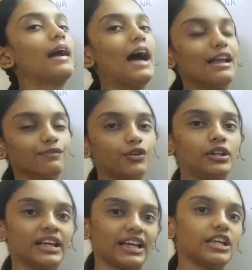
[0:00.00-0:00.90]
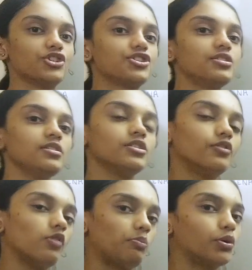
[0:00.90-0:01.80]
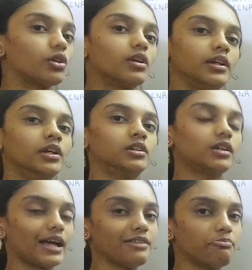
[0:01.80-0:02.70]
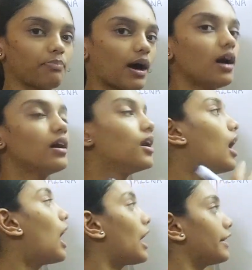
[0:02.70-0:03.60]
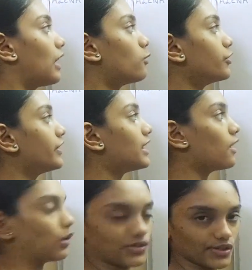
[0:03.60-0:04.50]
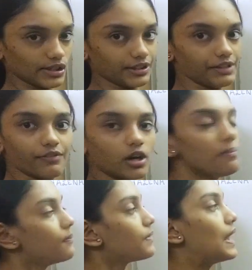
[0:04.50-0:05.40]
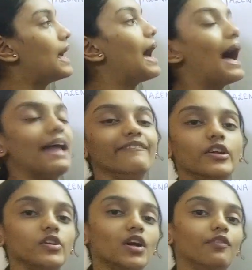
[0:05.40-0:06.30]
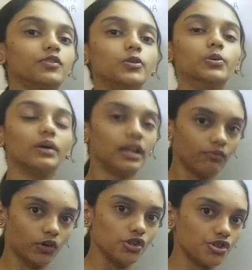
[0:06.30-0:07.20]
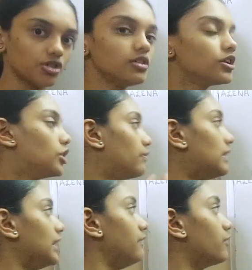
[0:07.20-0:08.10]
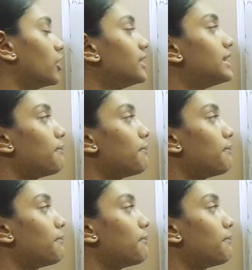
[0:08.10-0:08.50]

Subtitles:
And for negation, you will put the ne and pa around the auxiliary verb, and when you have to do inversion, you will invert the